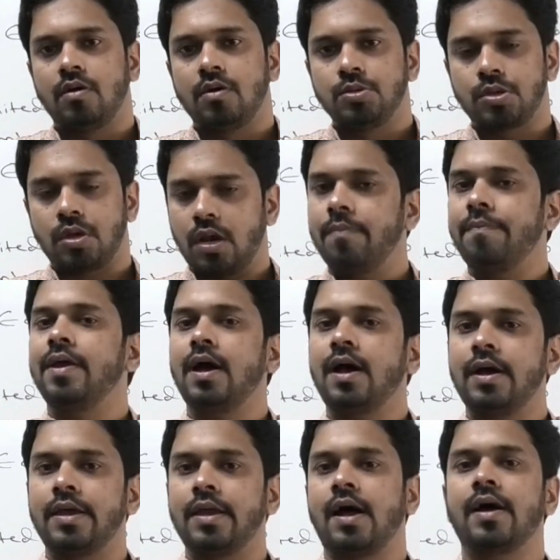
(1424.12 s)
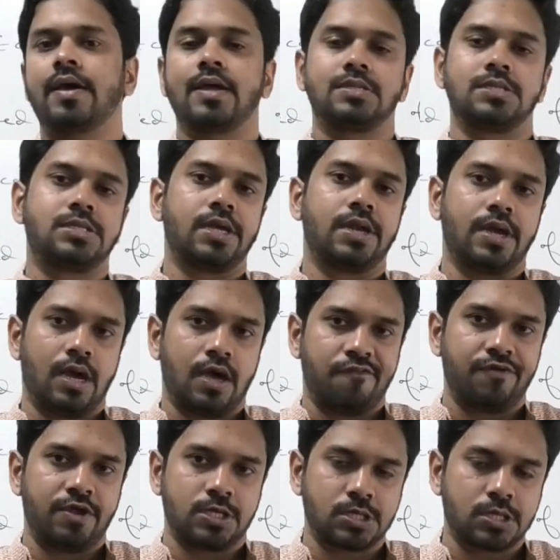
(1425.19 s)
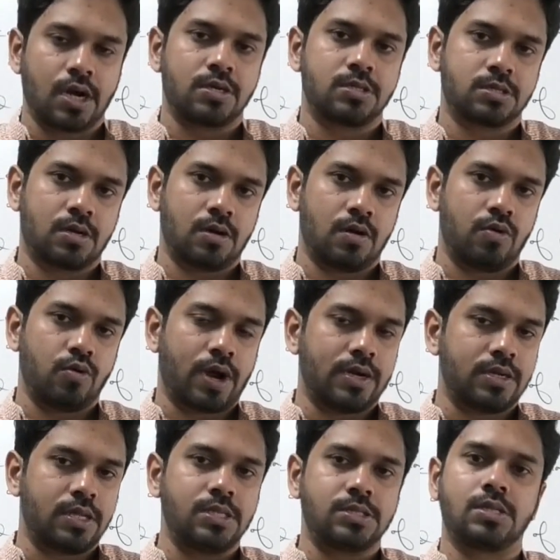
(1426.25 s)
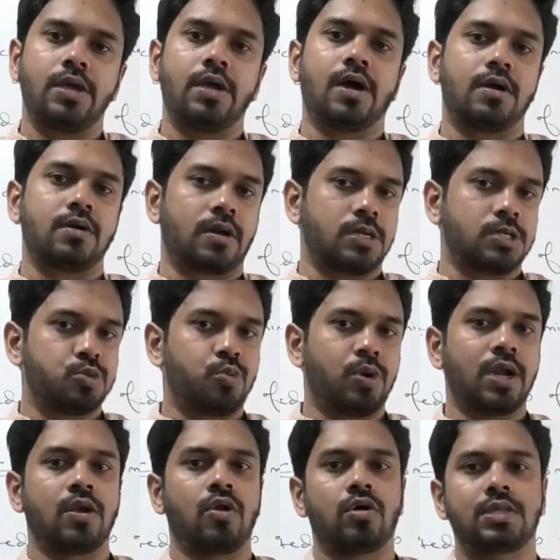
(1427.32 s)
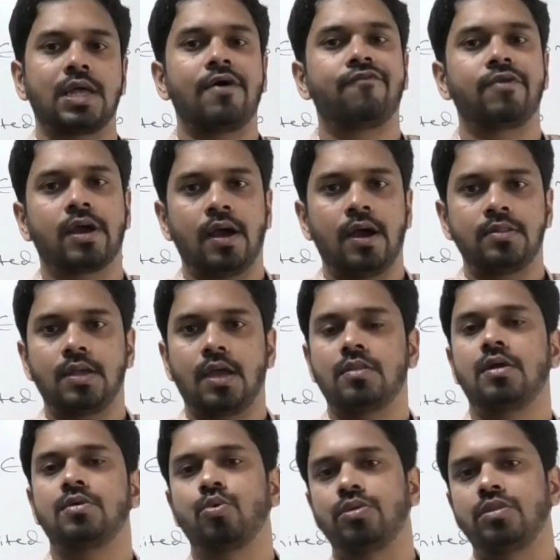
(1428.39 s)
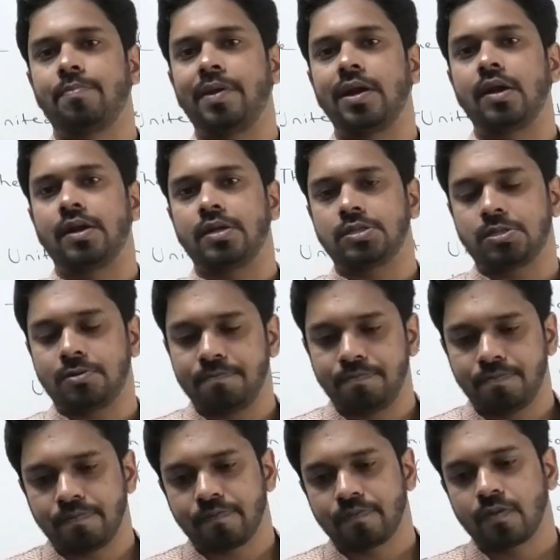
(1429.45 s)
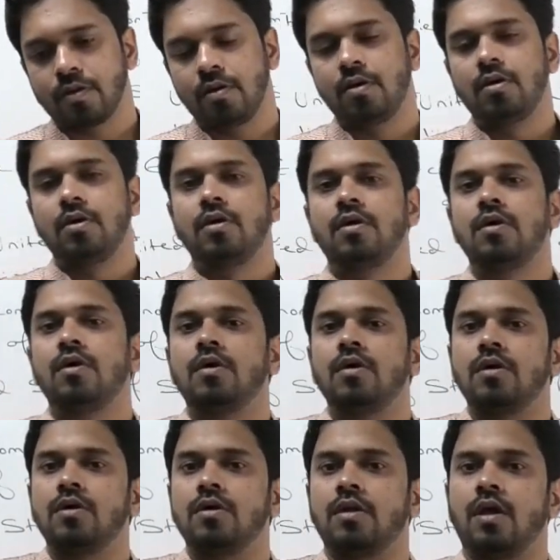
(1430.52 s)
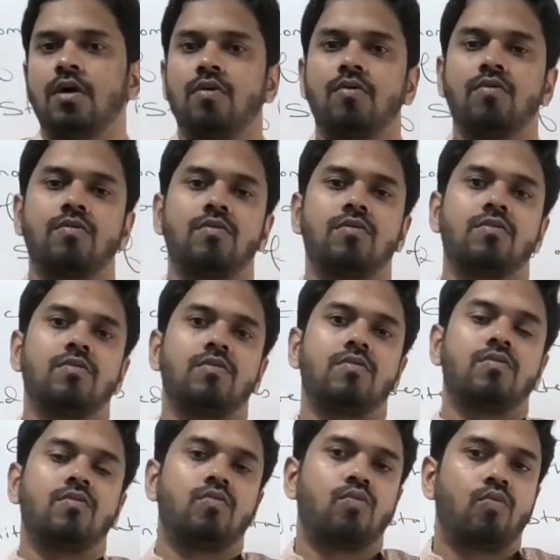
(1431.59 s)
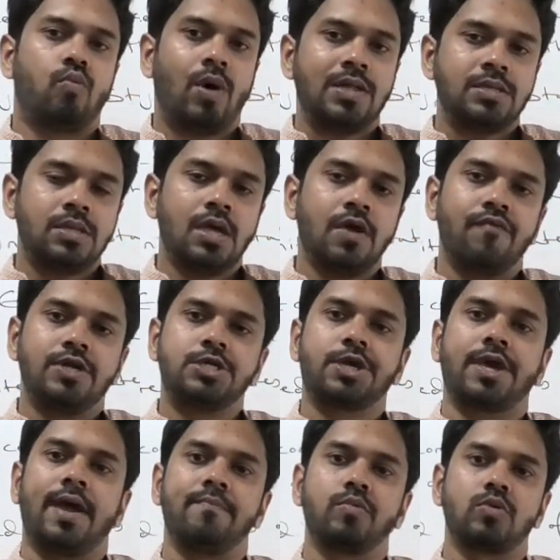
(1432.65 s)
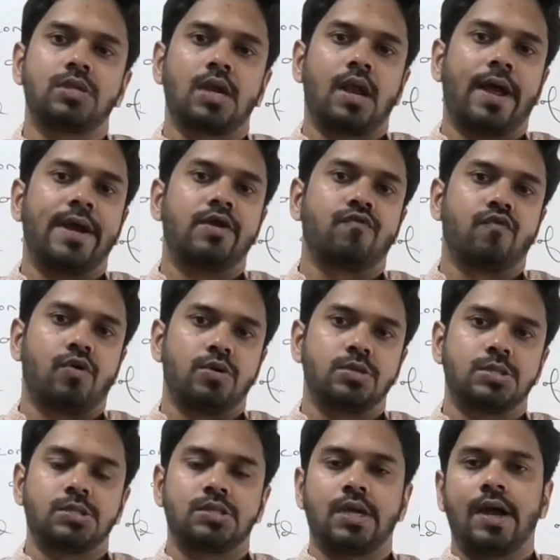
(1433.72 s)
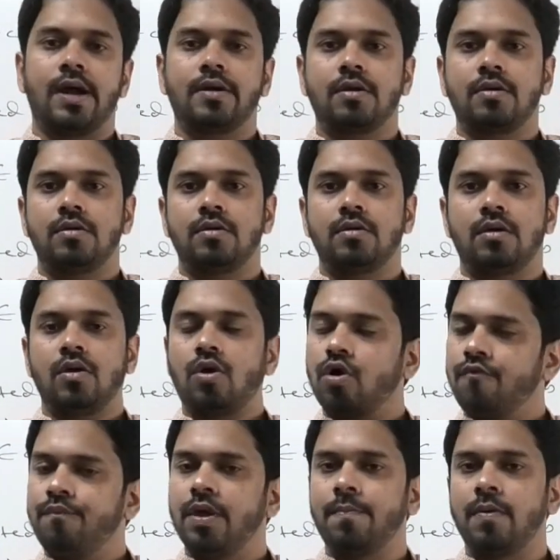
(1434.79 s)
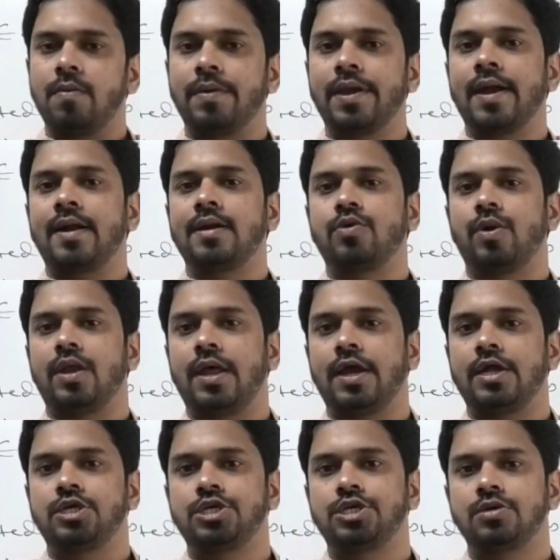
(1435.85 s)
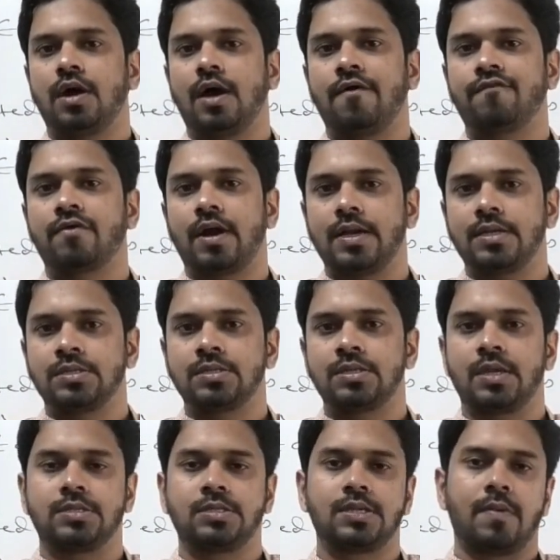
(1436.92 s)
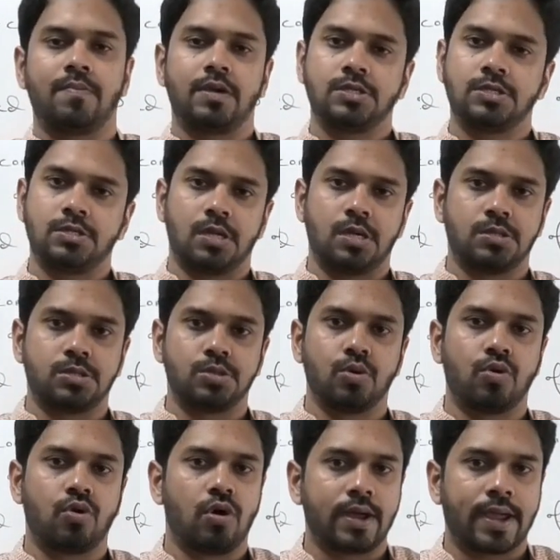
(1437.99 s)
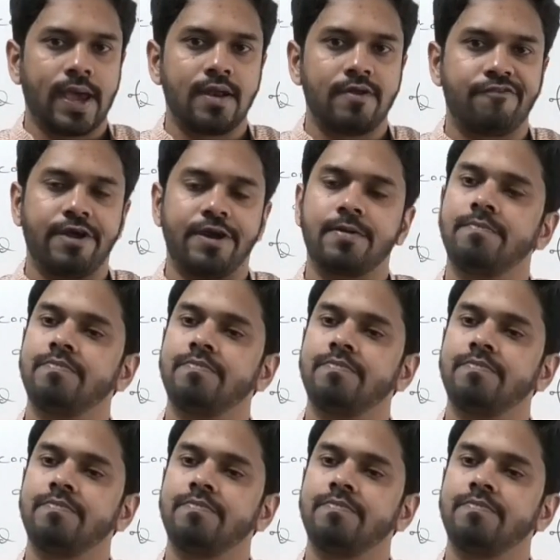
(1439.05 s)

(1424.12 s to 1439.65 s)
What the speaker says: So Libya, Iraq and Syria, if you just look at these 3 countries, one in North Africa and the other 2 in the Middle East. Now, one thing which came to the light was that a lot of people began to allege, after ISIS had established its so-called caliphate,